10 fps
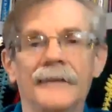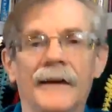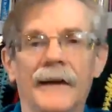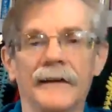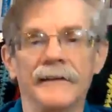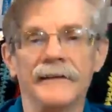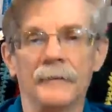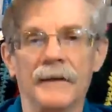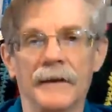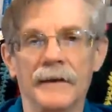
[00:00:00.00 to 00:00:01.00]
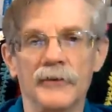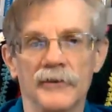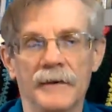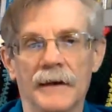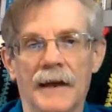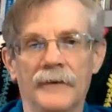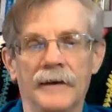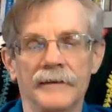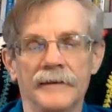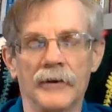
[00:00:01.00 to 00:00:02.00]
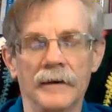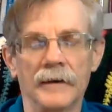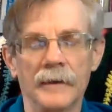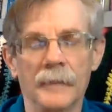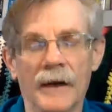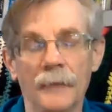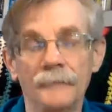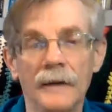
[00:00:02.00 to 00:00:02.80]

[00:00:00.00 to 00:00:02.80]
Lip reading: that is something that you should be laughing hysterically about,